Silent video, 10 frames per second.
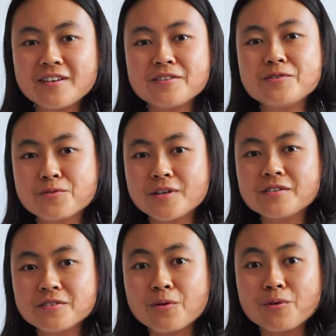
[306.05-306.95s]
and you already
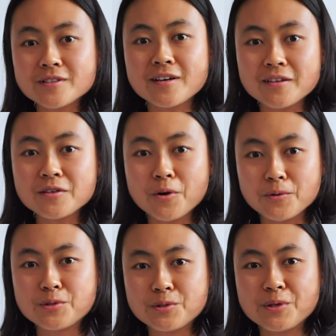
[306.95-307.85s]
know what are they going
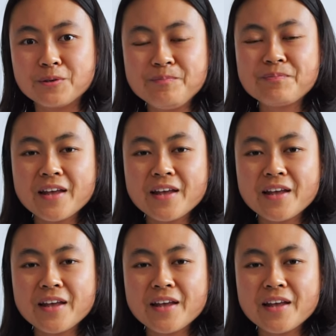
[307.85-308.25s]
to do.